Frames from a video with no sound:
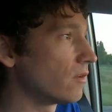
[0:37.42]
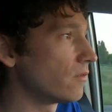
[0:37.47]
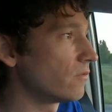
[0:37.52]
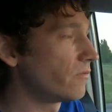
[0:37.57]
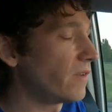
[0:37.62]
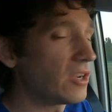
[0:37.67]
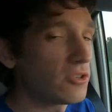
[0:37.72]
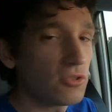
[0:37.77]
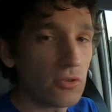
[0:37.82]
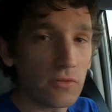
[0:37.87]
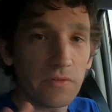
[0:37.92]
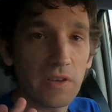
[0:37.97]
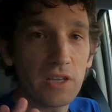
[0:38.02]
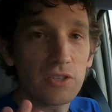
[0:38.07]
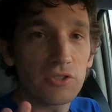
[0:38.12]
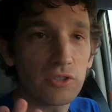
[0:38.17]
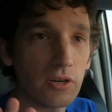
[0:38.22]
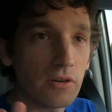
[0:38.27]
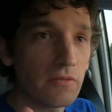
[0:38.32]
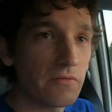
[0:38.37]
facial
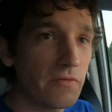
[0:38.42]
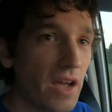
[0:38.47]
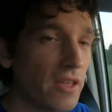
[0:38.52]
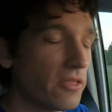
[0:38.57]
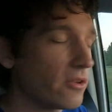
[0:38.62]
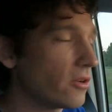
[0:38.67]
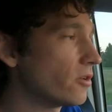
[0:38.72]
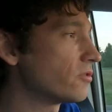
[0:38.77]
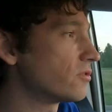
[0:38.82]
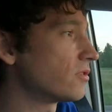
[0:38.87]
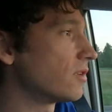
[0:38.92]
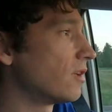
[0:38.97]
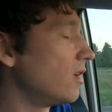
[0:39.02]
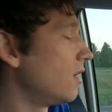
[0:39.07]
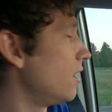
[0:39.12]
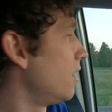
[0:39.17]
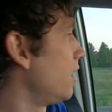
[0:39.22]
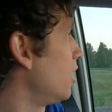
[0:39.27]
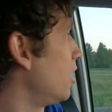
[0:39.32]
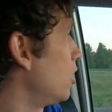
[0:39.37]
feature and feathers
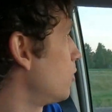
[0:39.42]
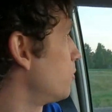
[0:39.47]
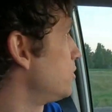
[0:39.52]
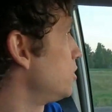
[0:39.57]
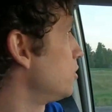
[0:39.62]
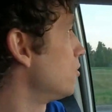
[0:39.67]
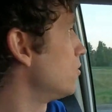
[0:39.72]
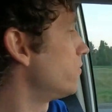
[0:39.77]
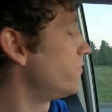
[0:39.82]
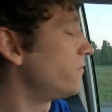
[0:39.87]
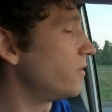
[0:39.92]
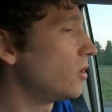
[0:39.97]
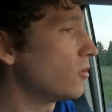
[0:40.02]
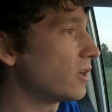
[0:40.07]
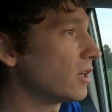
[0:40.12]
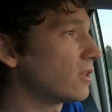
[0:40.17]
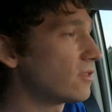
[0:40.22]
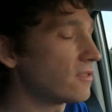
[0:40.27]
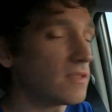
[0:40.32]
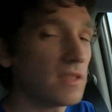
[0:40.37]
help to
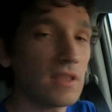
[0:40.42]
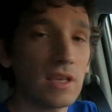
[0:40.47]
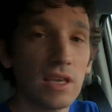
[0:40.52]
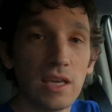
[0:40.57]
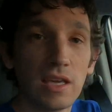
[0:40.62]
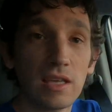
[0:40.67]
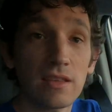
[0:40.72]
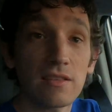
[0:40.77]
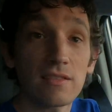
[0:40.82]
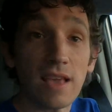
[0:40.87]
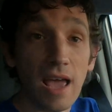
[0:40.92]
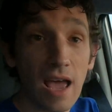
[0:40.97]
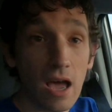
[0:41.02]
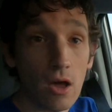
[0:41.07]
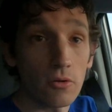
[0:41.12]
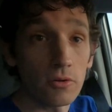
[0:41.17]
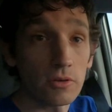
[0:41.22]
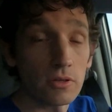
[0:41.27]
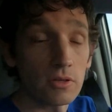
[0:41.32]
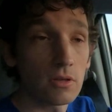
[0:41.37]
focus the
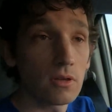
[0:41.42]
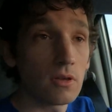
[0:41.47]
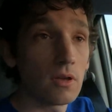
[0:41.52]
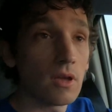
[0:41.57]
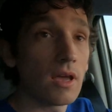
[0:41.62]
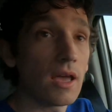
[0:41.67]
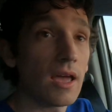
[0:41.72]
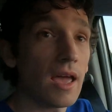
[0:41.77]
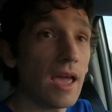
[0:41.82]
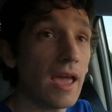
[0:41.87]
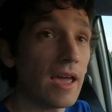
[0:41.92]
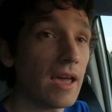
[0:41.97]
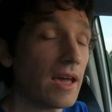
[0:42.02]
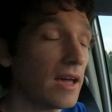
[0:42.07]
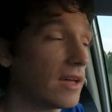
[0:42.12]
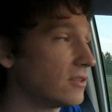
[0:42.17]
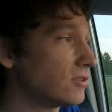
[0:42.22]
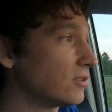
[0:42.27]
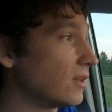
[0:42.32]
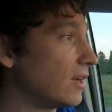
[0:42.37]
sound
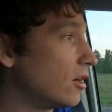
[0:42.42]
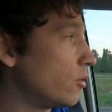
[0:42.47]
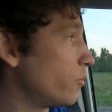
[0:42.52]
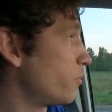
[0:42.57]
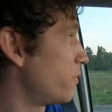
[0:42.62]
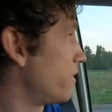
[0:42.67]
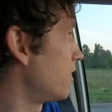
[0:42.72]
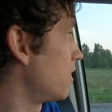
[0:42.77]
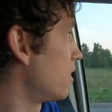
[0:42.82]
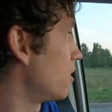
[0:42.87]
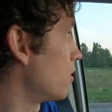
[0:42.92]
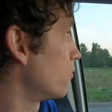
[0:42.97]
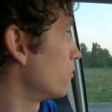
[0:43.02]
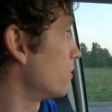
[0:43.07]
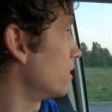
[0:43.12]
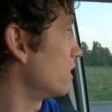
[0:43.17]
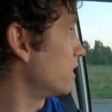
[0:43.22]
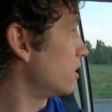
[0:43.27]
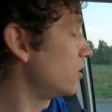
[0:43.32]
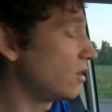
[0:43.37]
and to help their
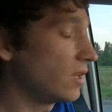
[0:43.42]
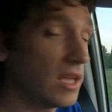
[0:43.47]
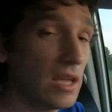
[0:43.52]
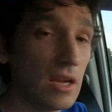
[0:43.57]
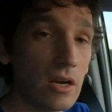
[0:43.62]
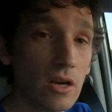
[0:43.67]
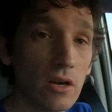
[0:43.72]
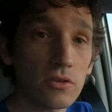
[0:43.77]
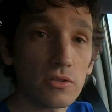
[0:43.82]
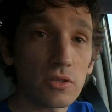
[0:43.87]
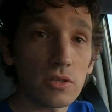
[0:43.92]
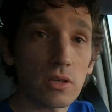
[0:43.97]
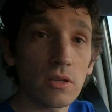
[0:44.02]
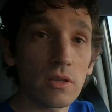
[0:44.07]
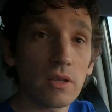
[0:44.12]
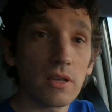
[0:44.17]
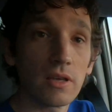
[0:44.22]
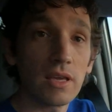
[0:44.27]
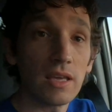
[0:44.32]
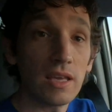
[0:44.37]
really good ears
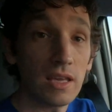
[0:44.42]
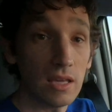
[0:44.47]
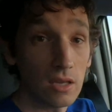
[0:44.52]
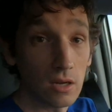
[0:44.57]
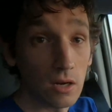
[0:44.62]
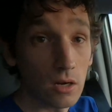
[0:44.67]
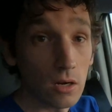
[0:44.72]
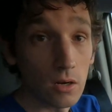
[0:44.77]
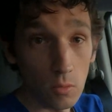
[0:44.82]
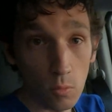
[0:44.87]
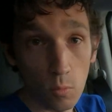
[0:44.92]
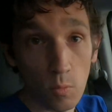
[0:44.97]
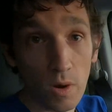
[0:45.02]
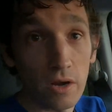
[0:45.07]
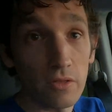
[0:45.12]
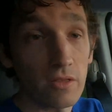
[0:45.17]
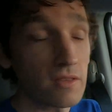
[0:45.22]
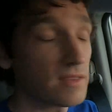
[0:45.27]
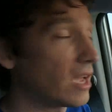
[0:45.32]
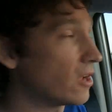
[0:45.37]
hear
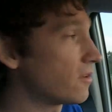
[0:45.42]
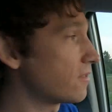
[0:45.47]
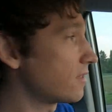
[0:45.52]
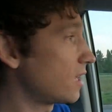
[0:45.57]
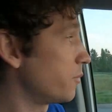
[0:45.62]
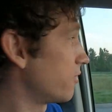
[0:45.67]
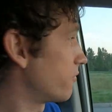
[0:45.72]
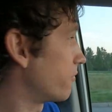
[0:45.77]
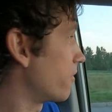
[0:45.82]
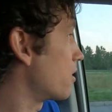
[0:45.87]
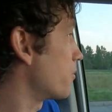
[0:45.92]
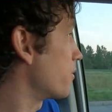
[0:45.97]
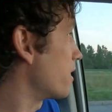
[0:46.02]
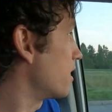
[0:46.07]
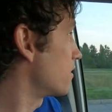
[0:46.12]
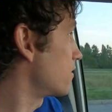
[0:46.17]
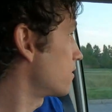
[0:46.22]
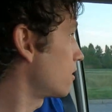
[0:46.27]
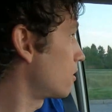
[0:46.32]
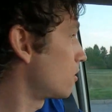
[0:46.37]
where the sound is coming from.
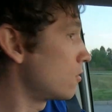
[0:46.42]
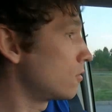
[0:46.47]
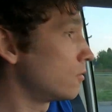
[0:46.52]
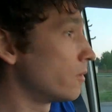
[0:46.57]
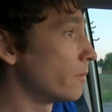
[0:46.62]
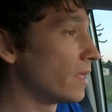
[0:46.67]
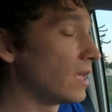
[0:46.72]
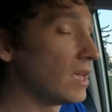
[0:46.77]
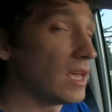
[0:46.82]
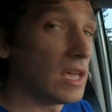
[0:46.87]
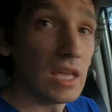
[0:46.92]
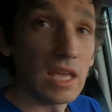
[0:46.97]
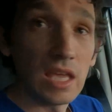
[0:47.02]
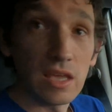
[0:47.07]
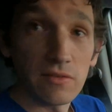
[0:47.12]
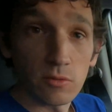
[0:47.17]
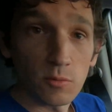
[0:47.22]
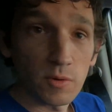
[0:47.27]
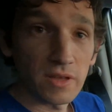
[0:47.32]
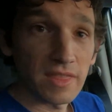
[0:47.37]
And so
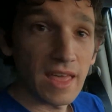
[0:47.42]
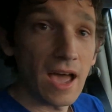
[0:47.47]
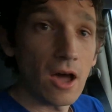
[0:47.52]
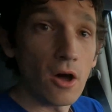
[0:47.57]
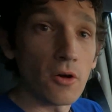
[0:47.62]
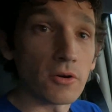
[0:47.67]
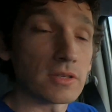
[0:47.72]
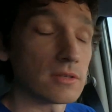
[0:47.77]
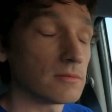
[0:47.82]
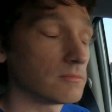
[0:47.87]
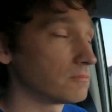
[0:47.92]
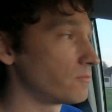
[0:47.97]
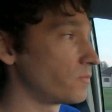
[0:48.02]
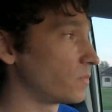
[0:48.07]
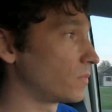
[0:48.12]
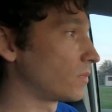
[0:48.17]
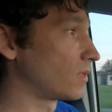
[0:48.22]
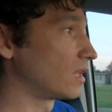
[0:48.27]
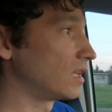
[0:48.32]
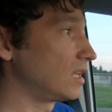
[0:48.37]
even without
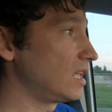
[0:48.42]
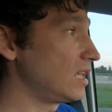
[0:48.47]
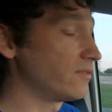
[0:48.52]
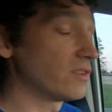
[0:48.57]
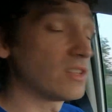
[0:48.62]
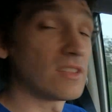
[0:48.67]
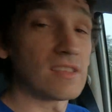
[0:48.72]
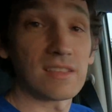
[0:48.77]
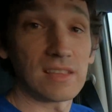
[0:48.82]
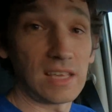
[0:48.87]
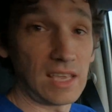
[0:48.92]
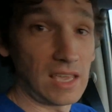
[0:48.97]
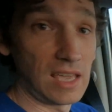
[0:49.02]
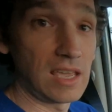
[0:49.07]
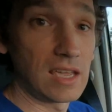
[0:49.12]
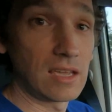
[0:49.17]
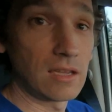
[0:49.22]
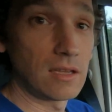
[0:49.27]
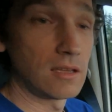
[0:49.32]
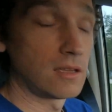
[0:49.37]
even
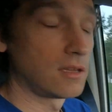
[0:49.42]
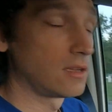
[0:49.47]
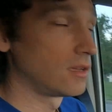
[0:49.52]
seeing